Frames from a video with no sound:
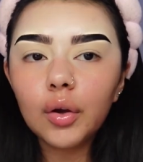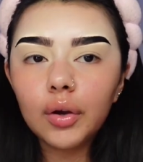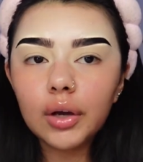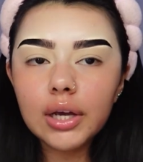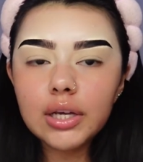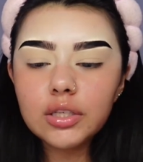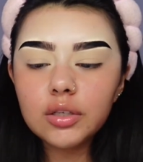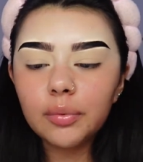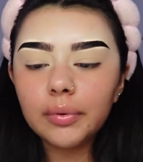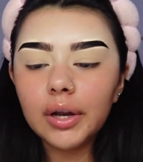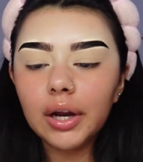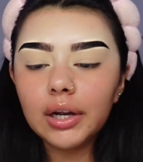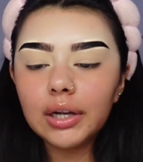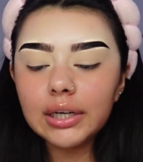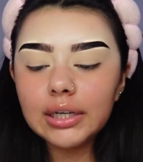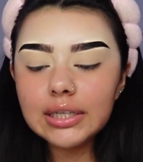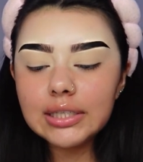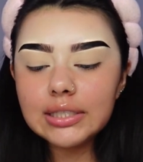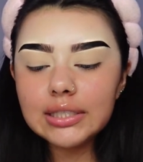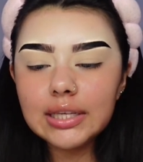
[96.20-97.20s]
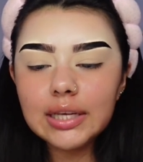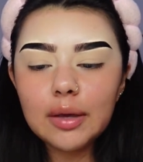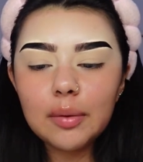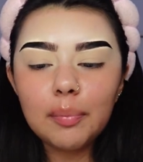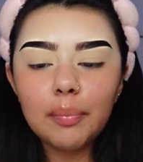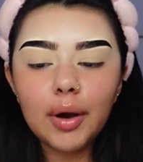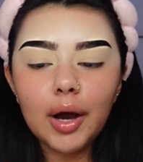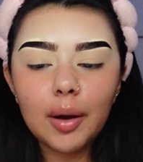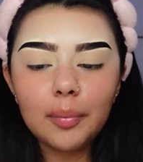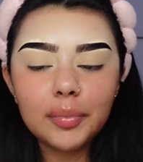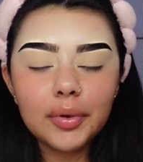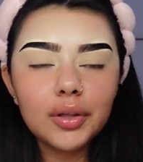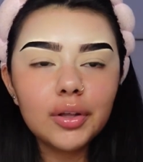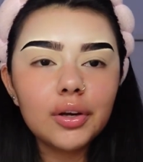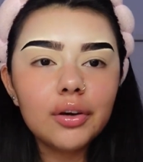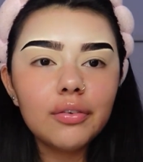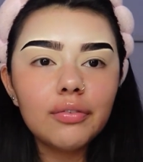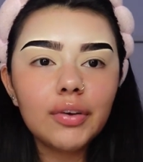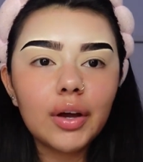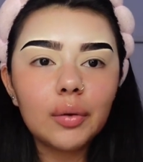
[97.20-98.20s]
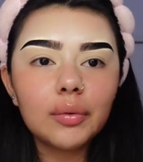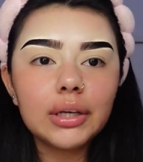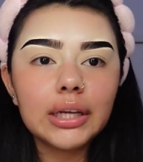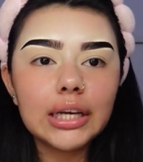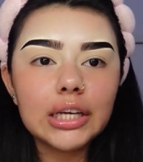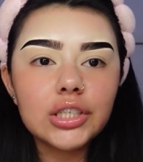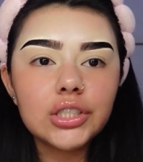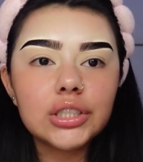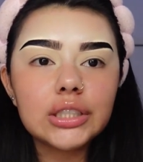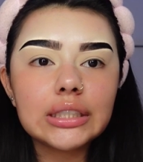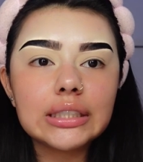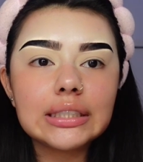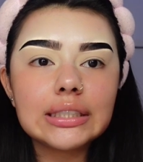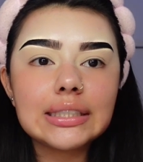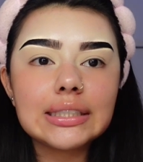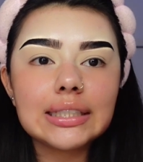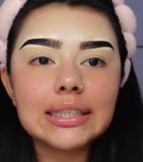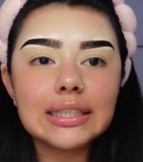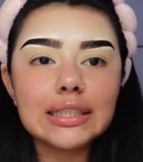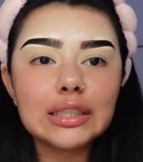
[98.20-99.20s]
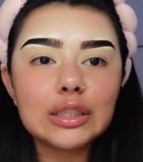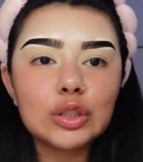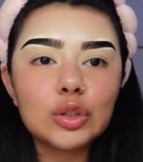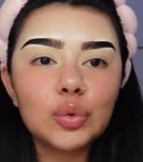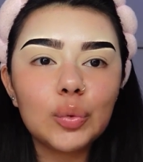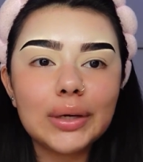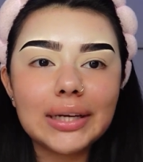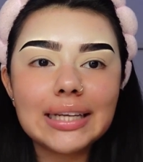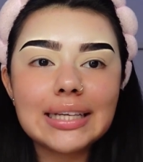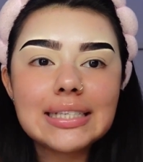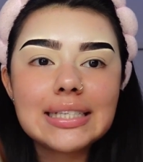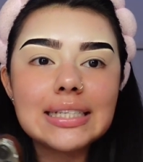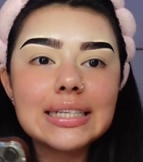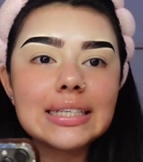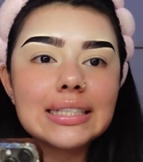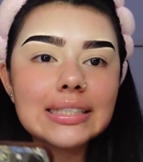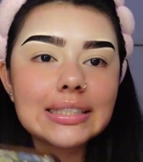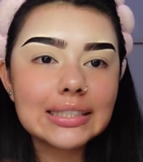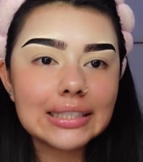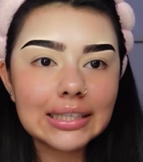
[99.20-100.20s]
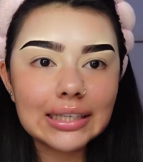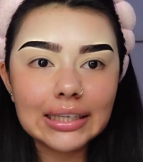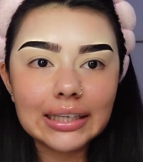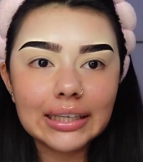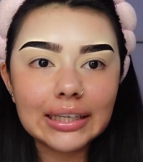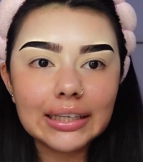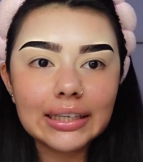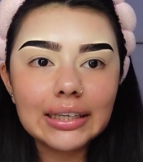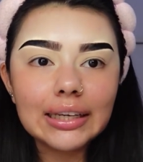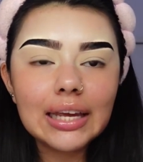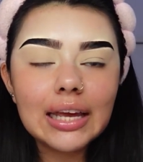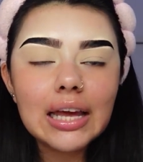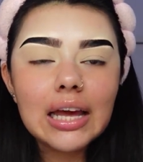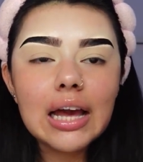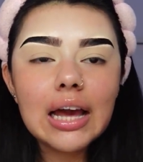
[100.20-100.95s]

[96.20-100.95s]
Okay, so we are going to see popular foundations in 2016.